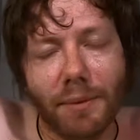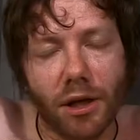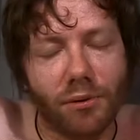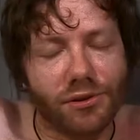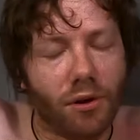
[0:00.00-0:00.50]
Let me
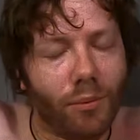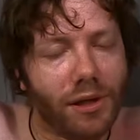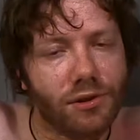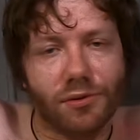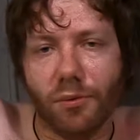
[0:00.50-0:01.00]
know, as
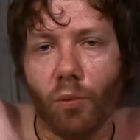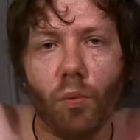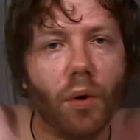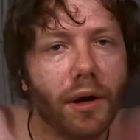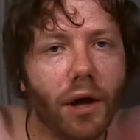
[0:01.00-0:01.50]
always,
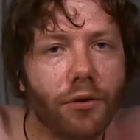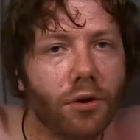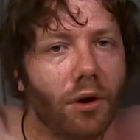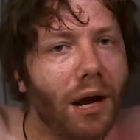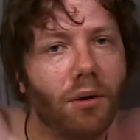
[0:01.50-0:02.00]
what
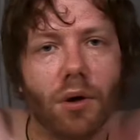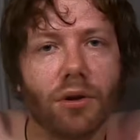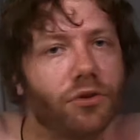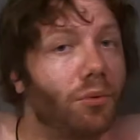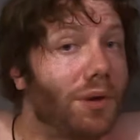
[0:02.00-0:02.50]
other
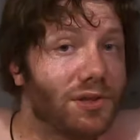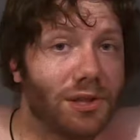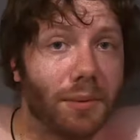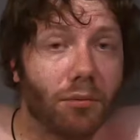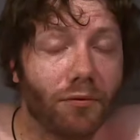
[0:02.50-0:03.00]
alcohols you want to
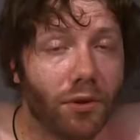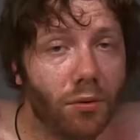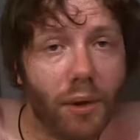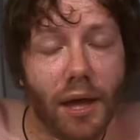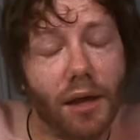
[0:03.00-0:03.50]
see me
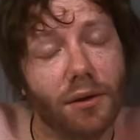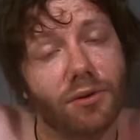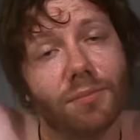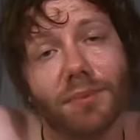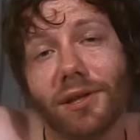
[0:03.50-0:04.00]
review, and
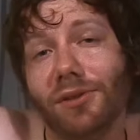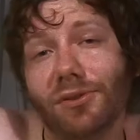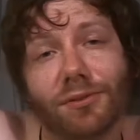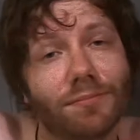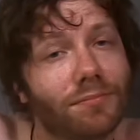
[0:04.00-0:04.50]

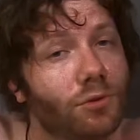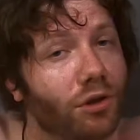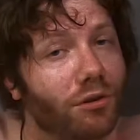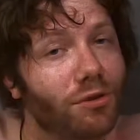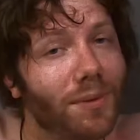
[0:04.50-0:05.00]
please
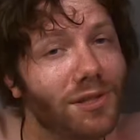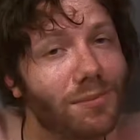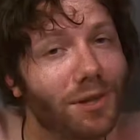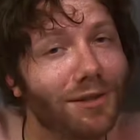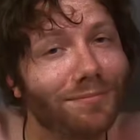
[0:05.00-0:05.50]
drink
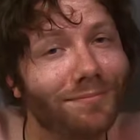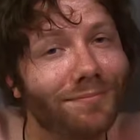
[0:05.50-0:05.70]
responsibly.